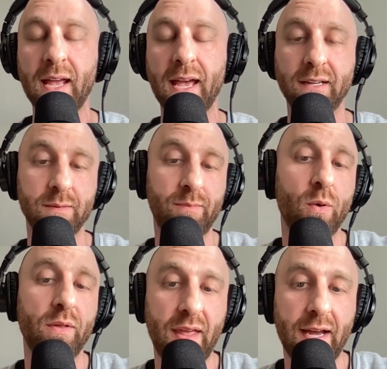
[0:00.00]
And it's
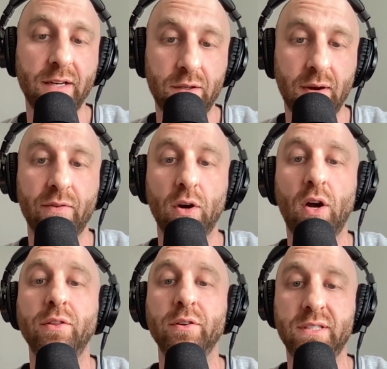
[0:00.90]
important that Trevor
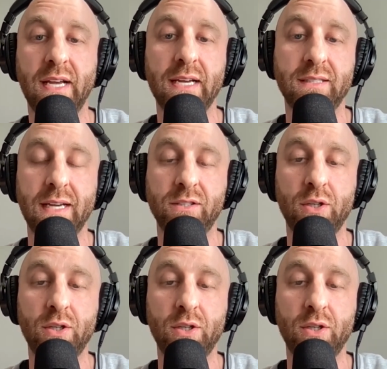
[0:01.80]
understands that.